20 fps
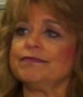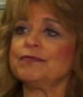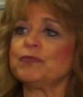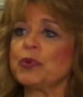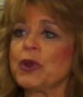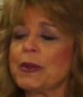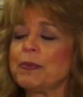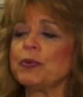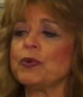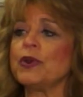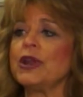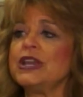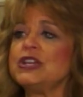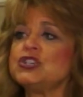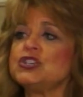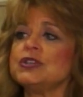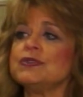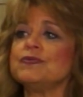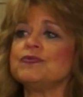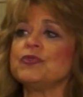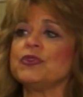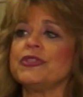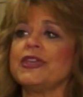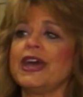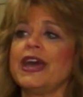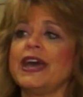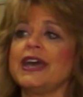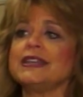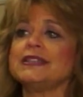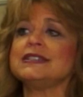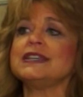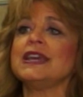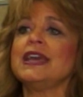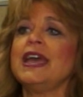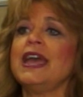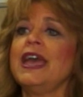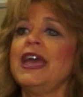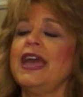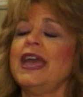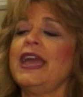preparation for that.
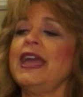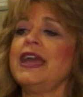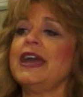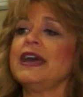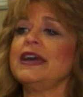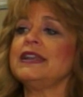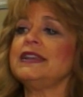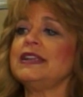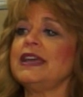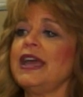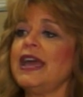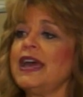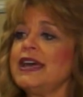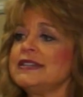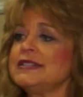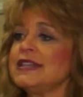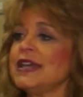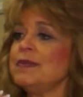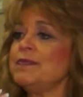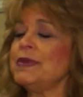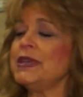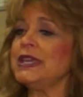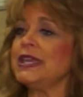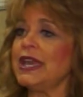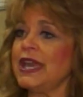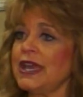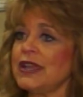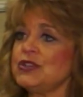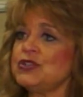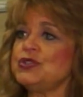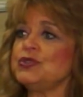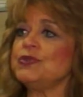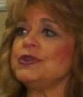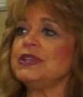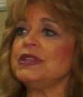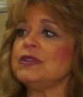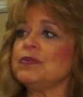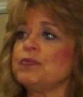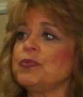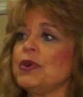And as I began
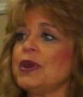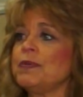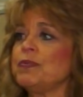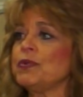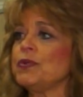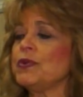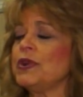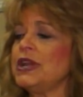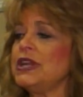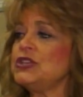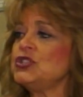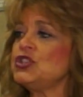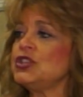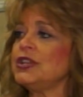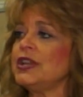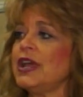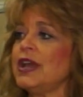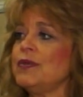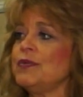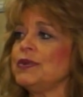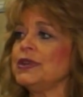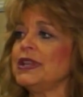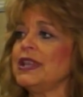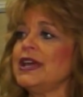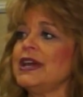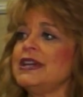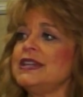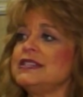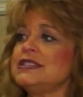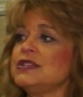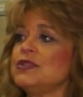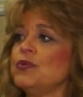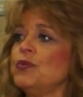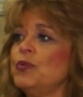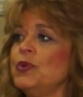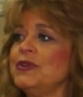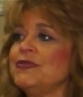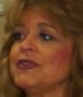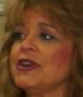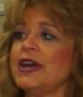doing the preparation, I realized
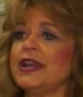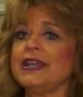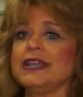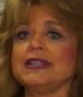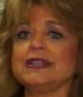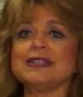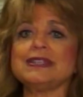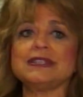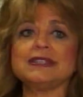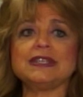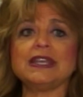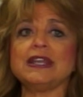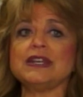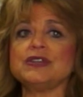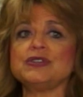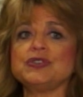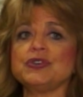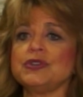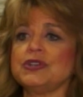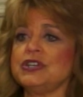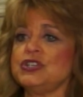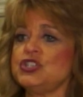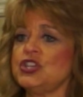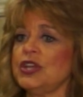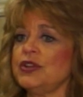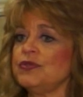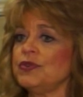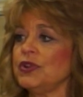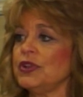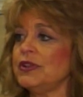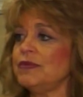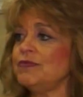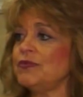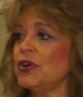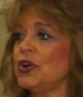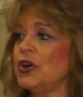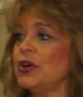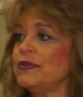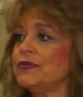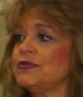we've got to get the state attorney general
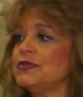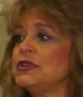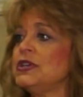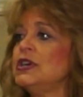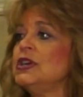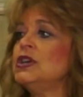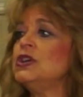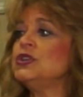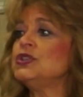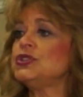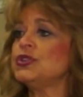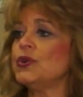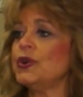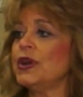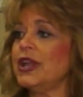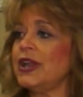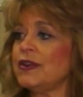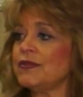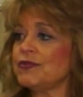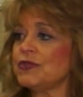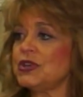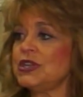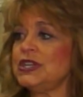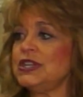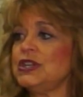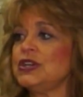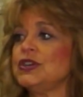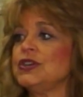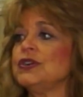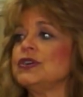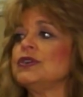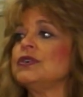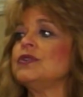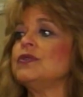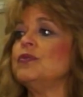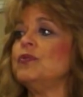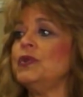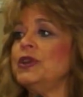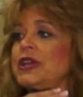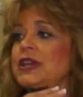involved. So every year
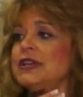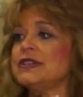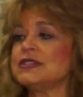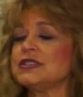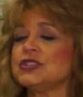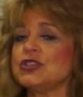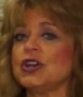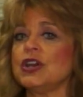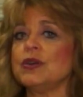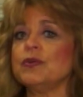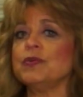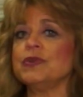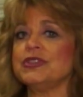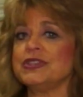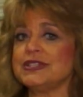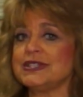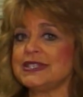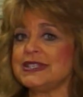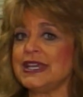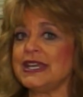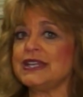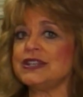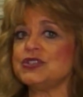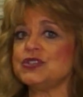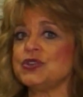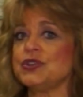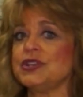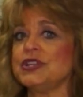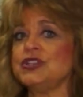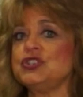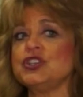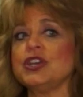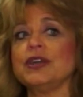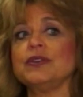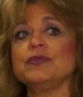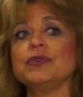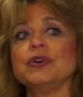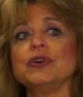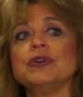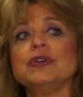we start with the state attorney
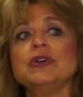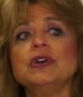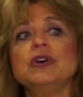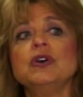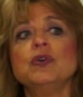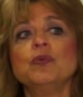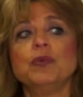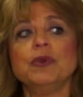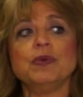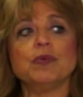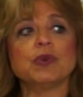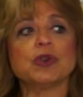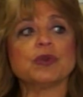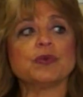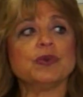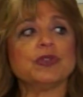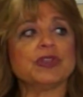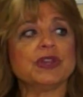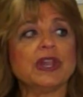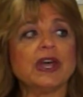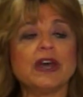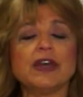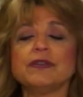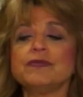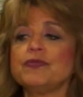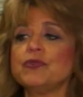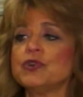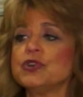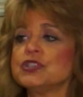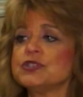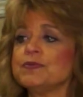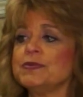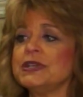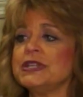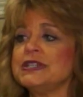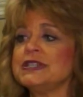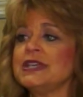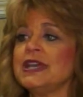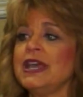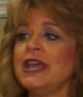general, we work with law
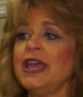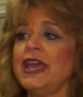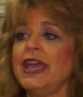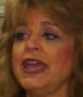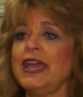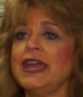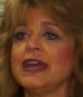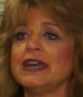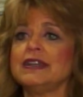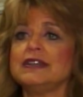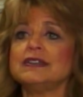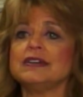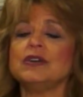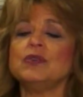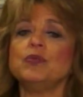enforcement, and